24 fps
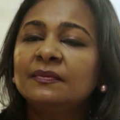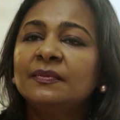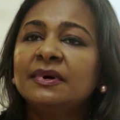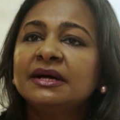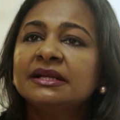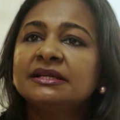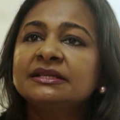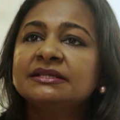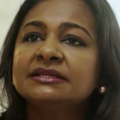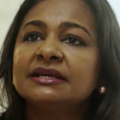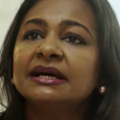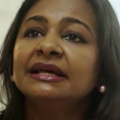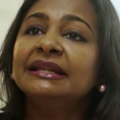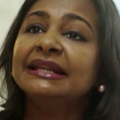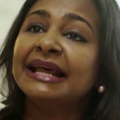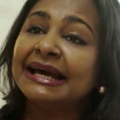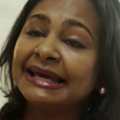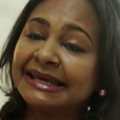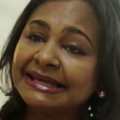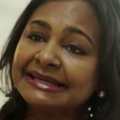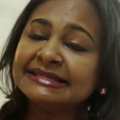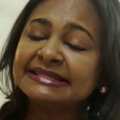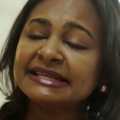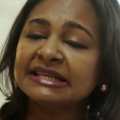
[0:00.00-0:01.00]
But
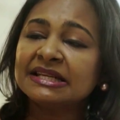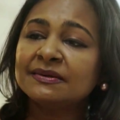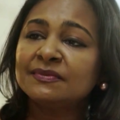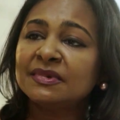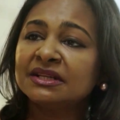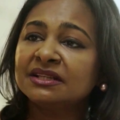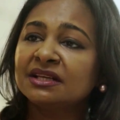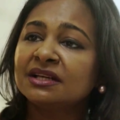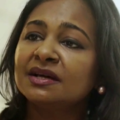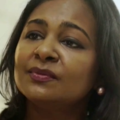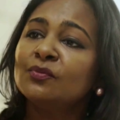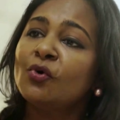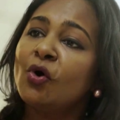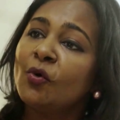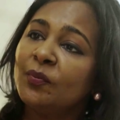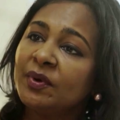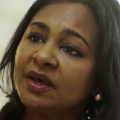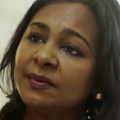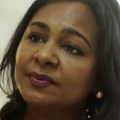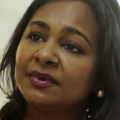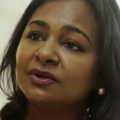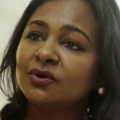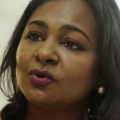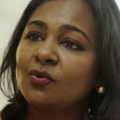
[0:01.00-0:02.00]
like in cinema, there are more people